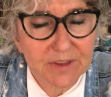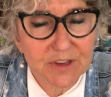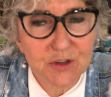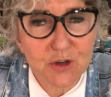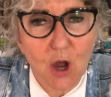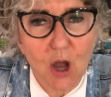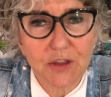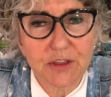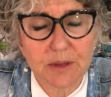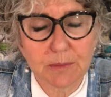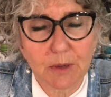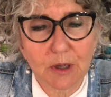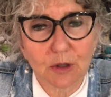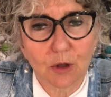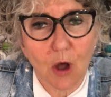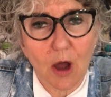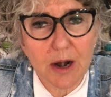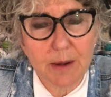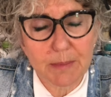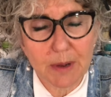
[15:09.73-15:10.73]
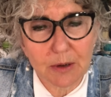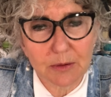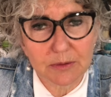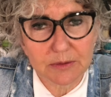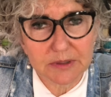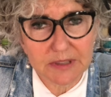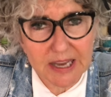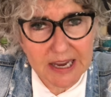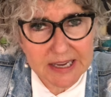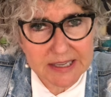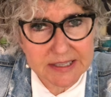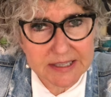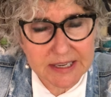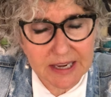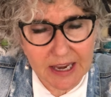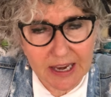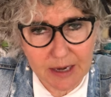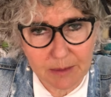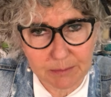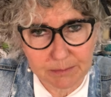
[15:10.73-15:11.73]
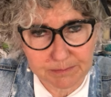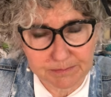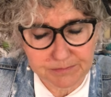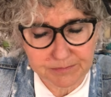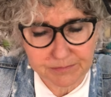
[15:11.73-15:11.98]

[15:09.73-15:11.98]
taught them a lot about landscape